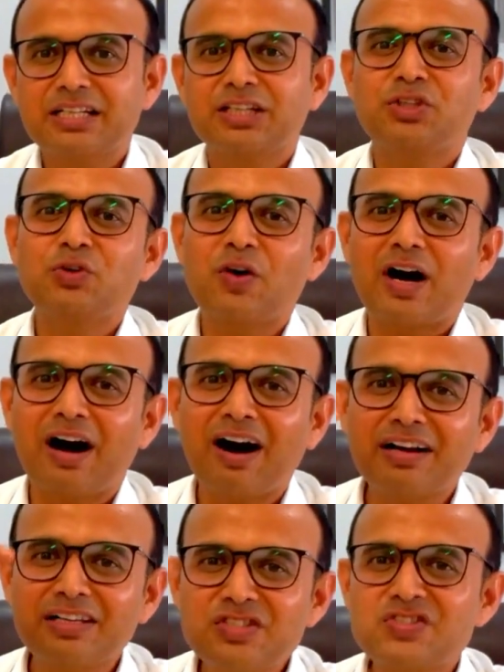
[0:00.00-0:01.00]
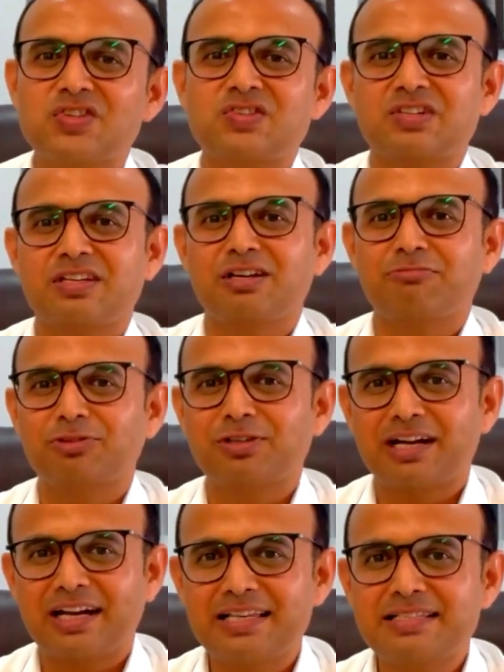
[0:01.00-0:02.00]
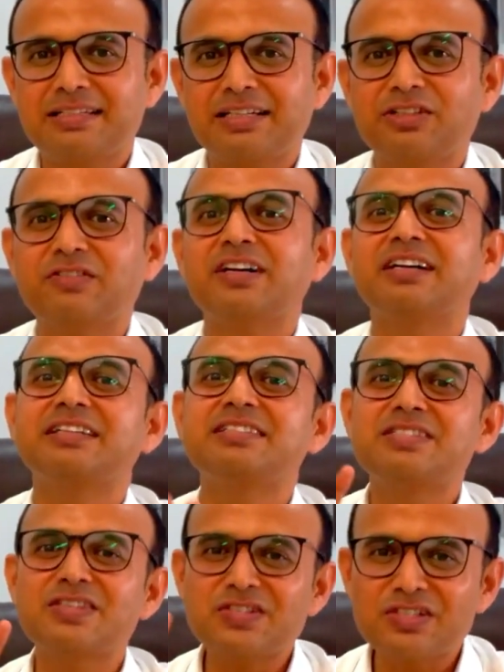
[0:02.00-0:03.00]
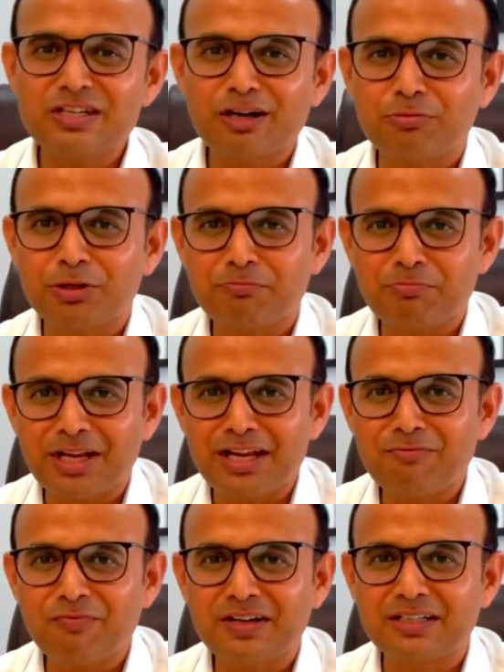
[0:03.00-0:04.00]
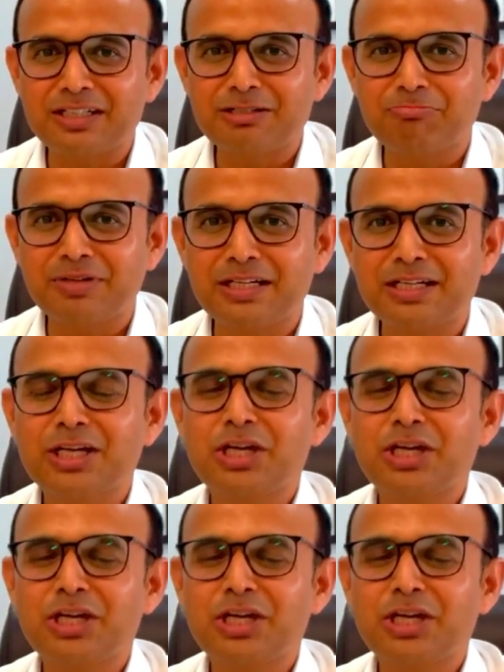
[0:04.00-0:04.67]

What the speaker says: you are insisting about laser, you are insisting about pain-free treatment,